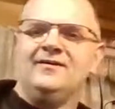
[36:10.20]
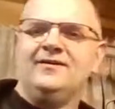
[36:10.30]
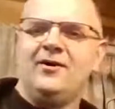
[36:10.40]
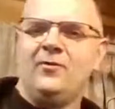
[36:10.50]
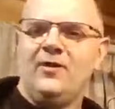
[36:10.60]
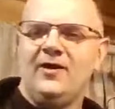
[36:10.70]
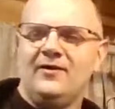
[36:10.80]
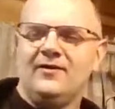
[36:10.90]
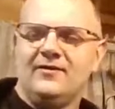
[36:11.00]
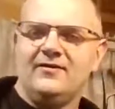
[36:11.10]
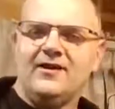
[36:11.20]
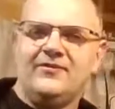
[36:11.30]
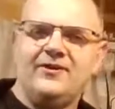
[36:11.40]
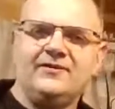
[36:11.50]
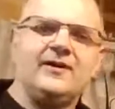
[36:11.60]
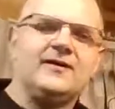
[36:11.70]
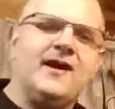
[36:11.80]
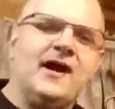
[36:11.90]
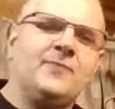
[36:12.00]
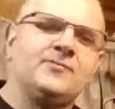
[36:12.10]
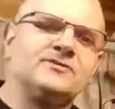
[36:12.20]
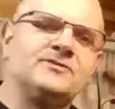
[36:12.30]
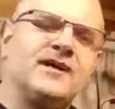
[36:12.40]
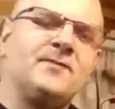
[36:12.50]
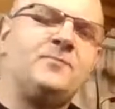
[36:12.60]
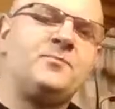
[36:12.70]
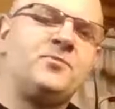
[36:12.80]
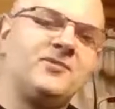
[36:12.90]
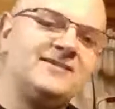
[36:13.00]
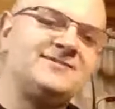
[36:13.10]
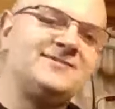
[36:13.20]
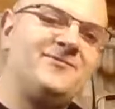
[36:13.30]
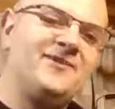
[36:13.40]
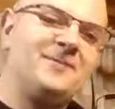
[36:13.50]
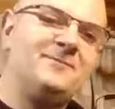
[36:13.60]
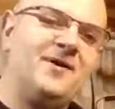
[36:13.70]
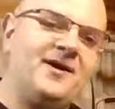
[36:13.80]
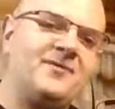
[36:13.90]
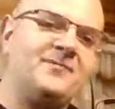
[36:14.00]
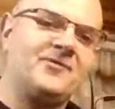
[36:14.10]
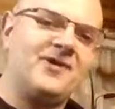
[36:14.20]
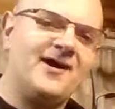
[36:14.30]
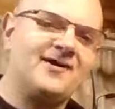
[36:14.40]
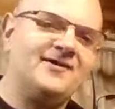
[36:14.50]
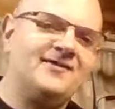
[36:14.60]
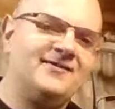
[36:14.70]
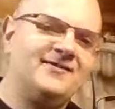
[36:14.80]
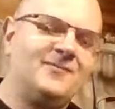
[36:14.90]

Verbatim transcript: You know what? I think that Capra's got a press fit bottom bracket.